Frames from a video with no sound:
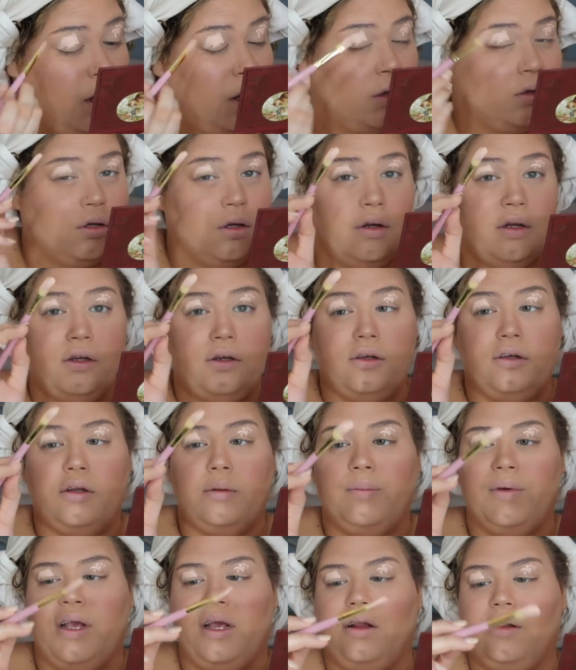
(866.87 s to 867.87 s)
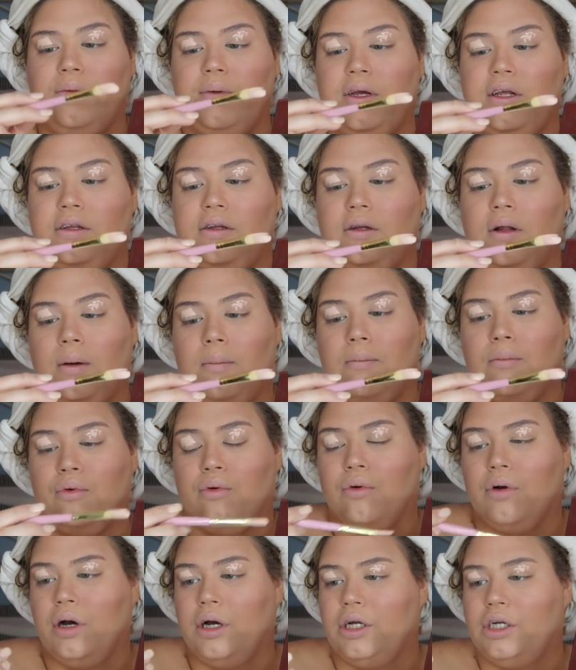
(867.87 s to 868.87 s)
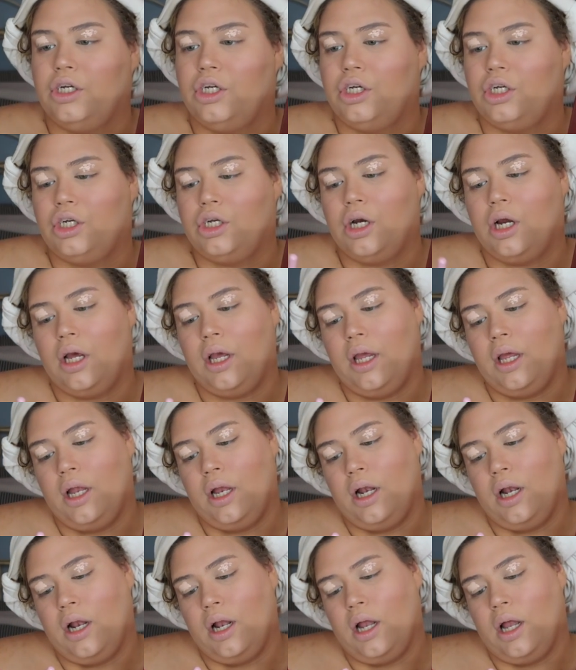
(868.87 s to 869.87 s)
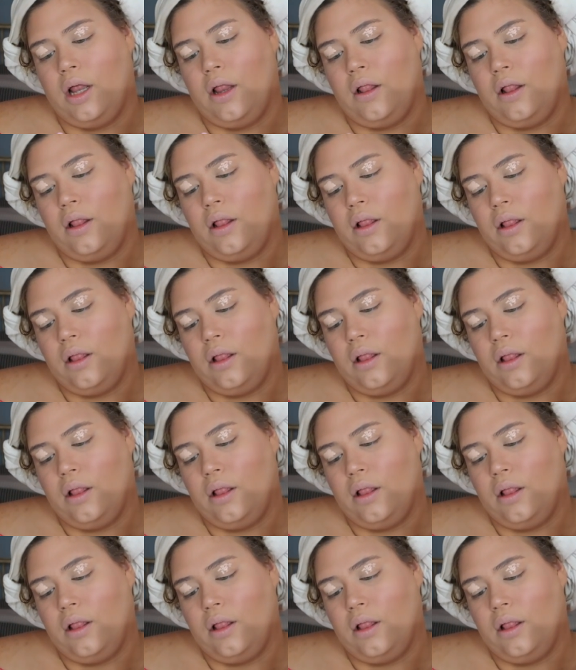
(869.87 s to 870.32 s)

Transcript: also this is a P. Louise brush in,